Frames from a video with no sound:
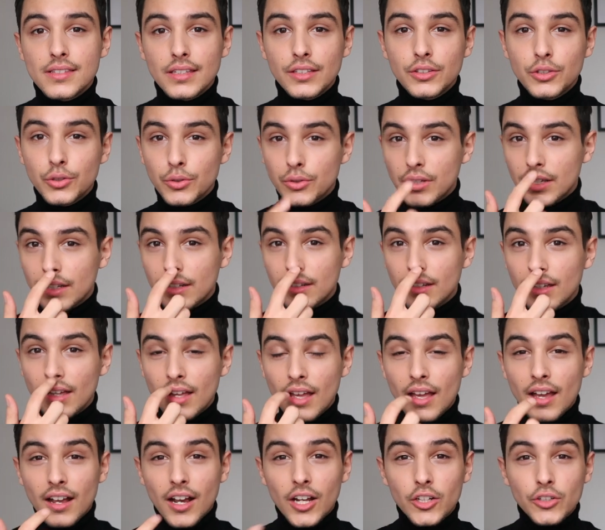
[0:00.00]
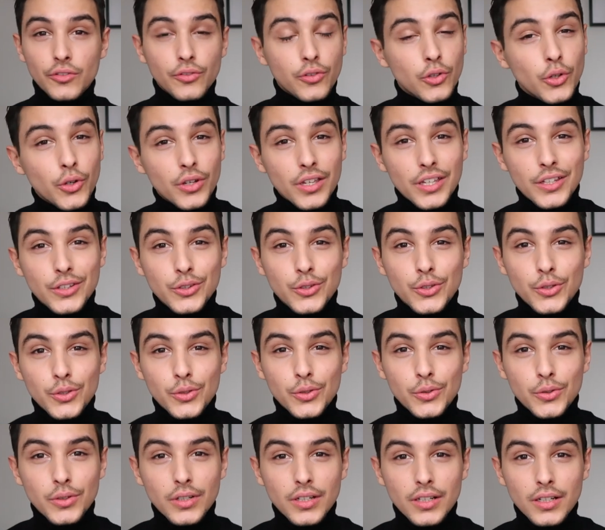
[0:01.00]
that you can kind of look
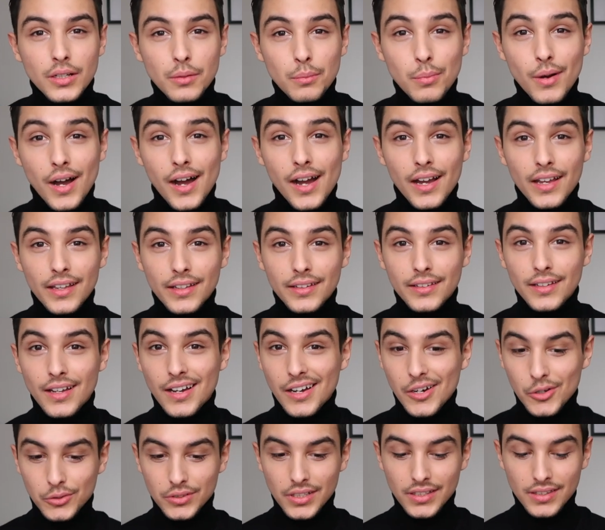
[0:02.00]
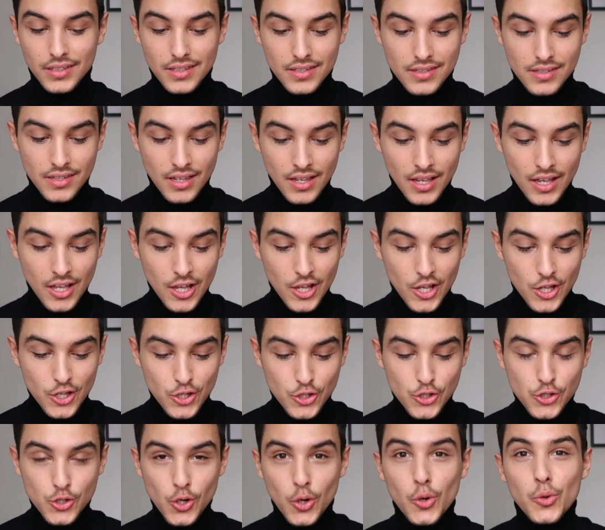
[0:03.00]
into uh, buying now that is
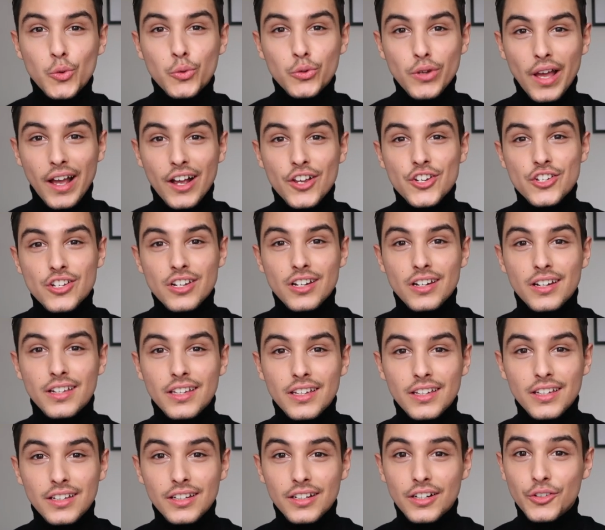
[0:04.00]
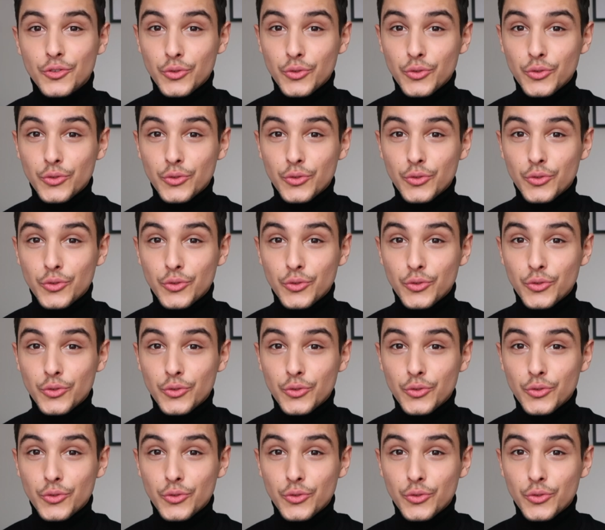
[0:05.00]
so actually uh,